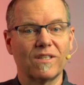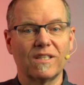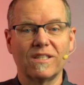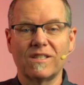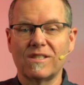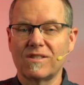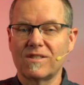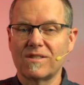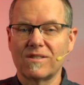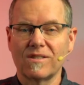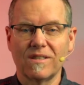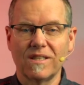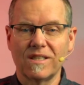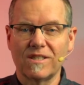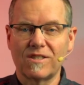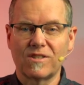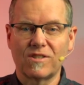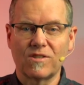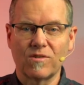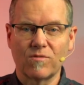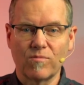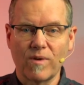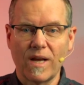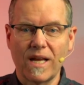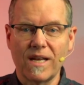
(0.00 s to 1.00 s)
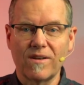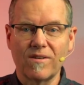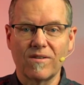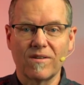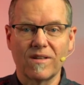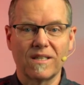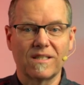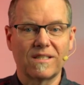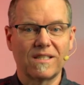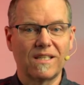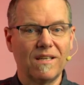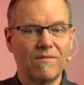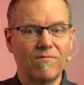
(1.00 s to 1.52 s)
Let's let's surrender,
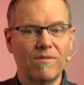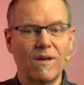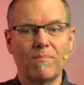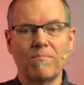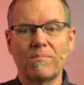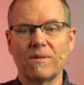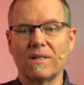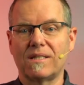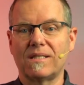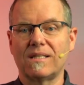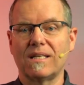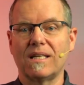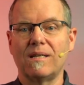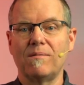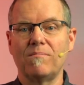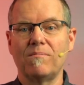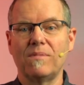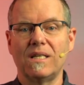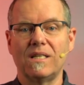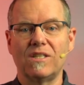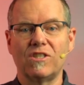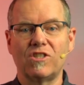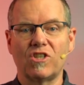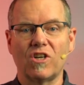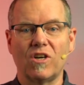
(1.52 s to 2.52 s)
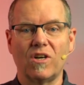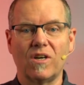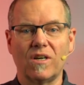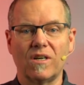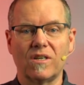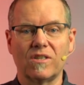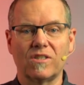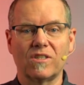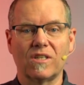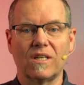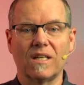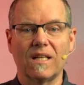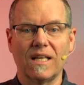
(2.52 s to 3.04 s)
let's give up, let's let him be in
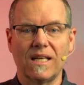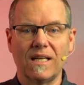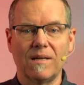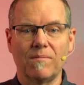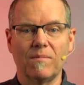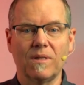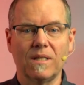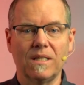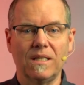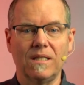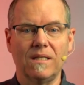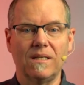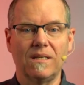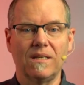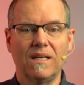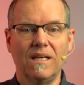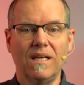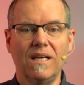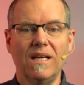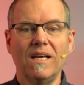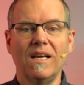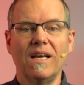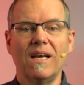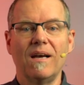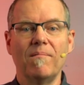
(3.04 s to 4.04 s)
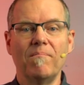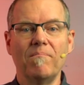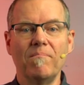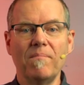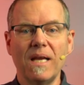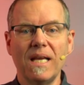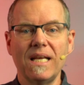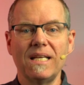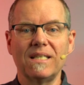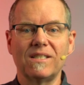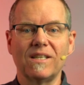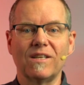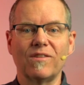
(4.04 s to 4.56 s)
charge and let him lead.
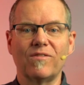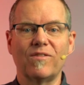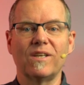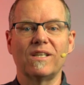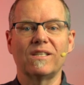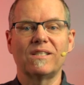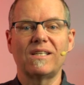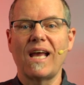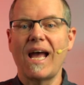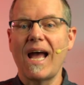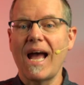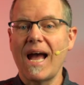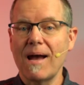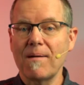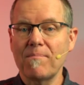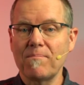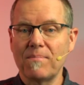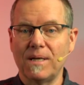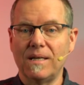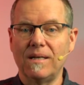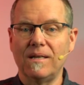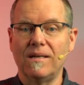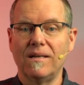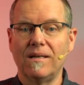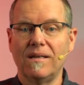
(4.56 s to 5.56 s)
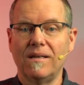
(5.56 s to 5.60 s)
Amazing things happen